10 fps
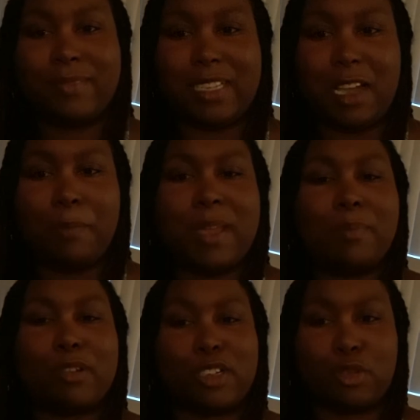Good
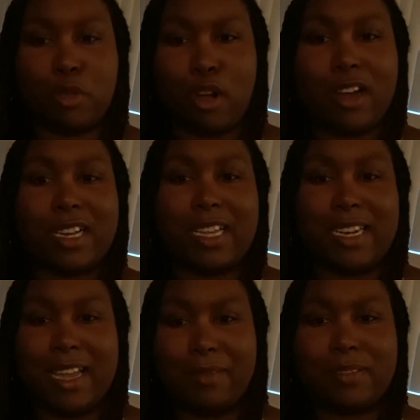people are strong
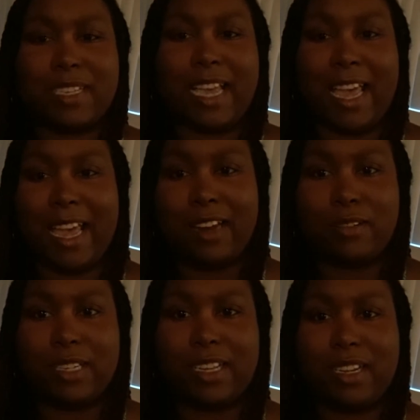enough to
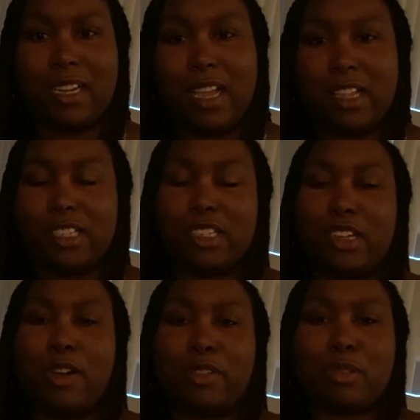handle it, to
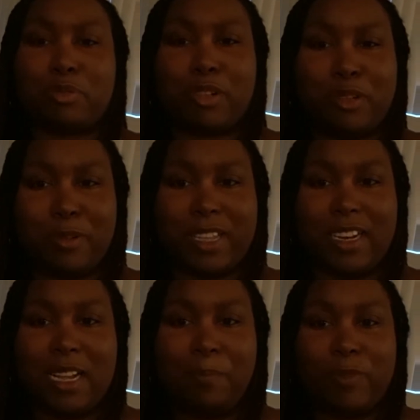go through it.